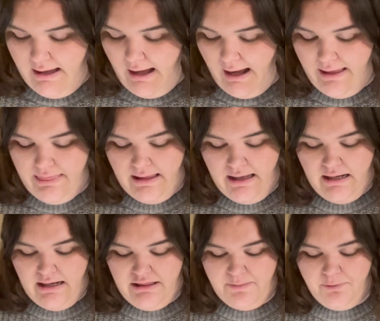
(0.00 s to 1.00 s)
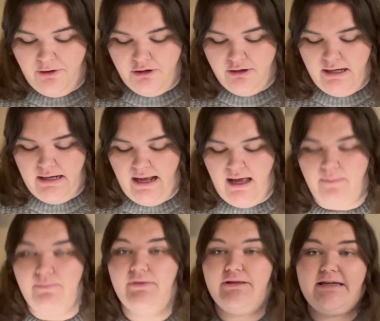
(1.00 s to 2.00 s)
And then in the Procreate app,
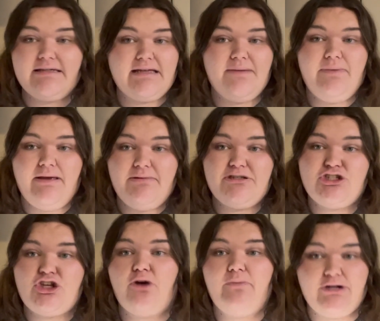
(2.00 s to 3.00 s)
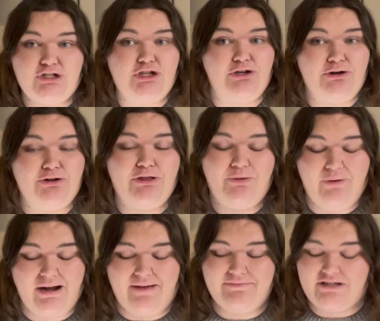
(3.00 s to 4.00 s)
this can be so much cuter than
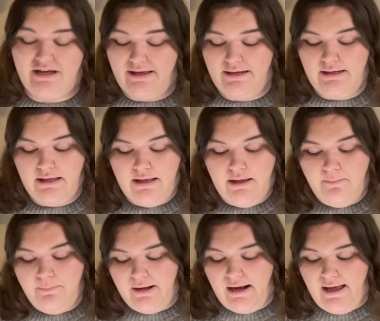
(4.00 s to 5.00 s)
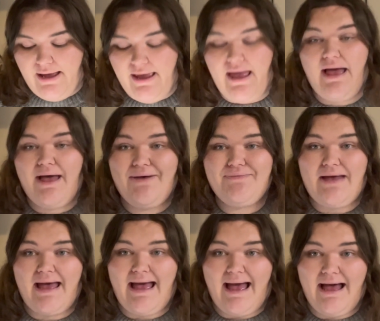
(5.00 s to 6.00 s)
what I've done, but I have
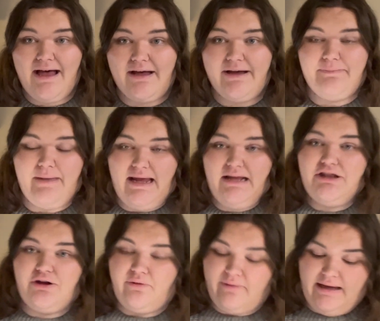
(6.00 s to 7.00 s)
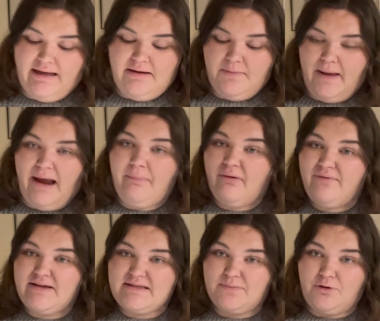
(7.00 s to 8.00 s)
made the grid paper
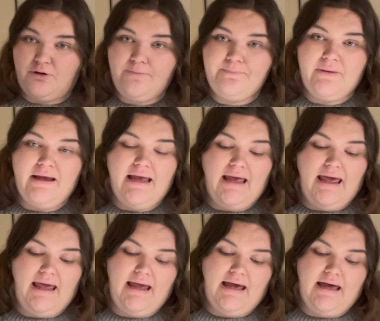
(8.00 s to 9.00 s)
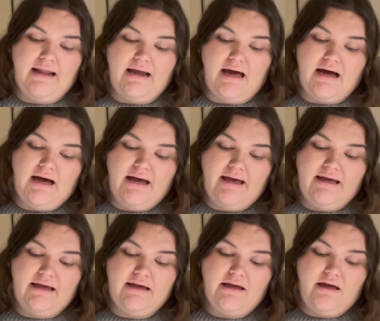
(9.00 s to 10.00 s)
visible, and
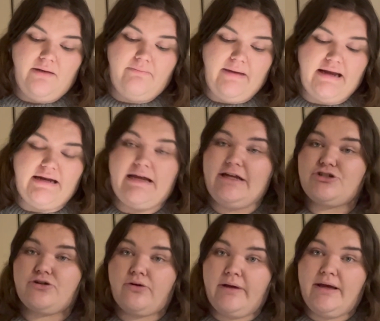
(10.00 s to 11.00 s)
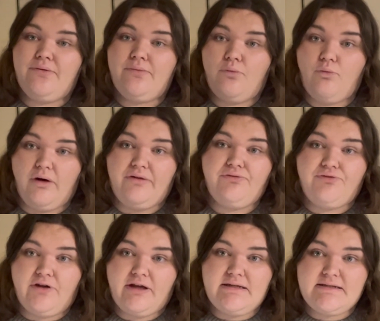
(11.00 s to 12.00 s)
I made each grid 1
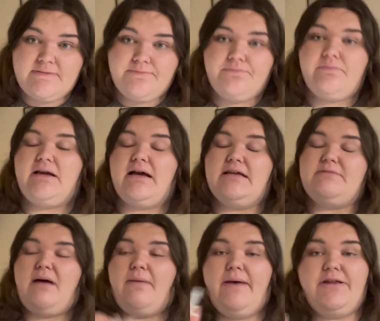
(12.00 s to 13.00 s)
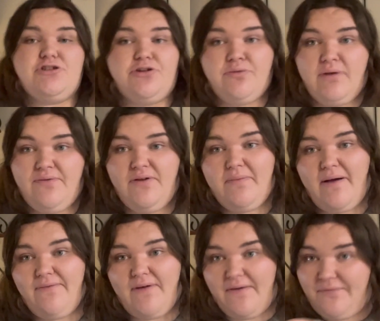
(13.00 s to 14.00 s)
foot because my beds are 3 feet by
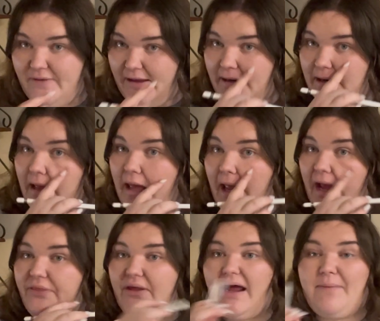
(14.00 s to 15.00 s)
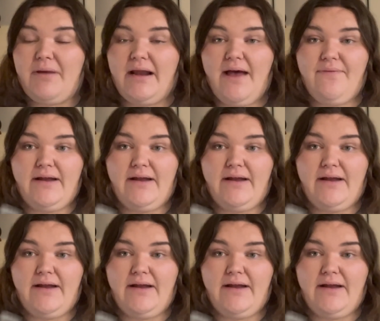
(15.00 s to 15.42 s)
5 feet. And then I'm gonna have an